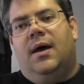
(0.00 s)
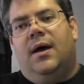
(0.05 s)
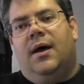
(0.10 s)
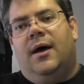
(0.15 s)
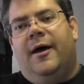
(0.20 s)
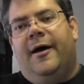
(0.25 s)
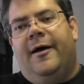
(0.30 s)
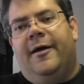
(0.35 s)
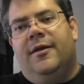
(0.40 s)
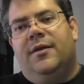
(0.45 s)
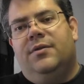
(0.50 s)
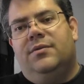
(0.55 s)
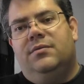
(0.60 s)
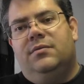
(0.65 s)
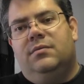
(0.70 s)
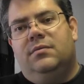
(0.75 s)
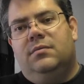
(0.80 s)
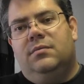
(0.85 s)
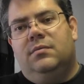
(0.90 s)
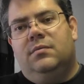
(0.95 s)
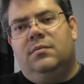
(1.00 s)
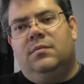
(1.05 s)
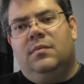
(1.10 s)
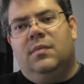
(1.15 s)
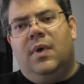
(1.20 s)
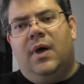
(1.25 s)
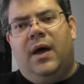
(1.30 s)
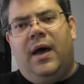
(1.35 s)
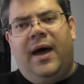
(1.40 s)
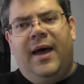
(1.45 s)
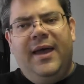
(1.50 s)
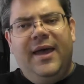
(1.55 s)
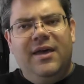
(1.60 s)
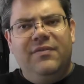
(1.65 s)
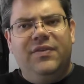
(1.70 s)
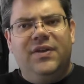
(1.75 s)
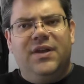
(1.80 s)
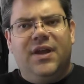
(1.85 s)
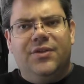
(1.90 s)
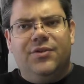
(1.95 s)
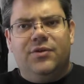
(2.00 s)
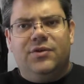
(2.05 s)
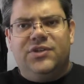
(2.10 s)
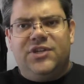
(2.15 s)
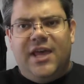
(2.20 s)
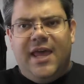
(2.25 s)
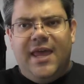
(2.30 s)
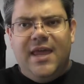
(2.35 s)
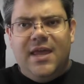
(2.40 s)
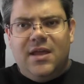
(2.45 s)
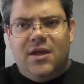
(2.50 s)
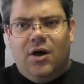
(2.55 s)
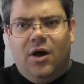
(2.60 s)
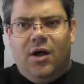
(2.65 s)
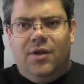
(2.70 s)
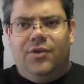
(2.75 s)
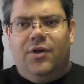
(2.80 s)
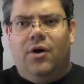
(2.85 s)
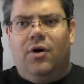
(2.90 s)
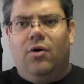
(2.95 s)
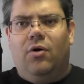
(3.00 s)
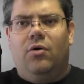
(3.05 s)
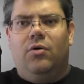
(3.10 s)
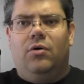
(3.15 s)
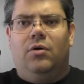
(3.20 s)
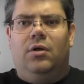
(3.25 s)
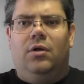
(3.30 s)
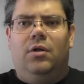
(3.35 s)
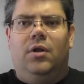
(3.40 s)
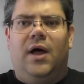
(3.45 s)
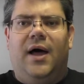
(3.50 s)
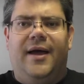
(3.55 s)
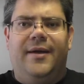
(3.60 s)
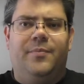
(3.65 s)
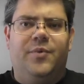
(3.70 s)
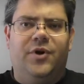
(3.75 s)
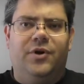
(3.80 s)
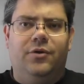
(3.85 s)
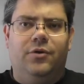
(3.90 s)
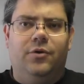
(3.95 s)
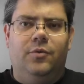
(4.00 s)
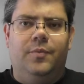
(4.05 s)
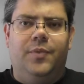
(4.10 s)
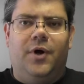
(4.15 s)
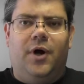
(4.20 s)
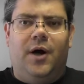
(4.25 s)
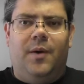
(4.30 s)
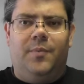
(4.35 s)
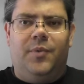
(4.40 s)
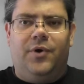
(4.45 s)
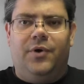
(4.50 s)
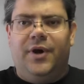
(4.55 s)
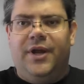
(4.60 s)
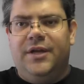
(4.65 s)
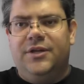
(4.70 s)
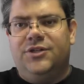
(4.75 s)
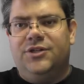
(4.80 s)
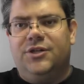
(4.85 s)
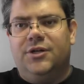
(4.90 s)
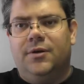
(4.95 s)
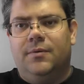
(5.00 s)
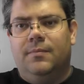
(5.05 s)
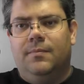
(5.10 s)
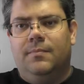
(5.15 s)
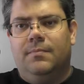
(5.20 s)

uh, I have another take on the whole Hyperloop operation.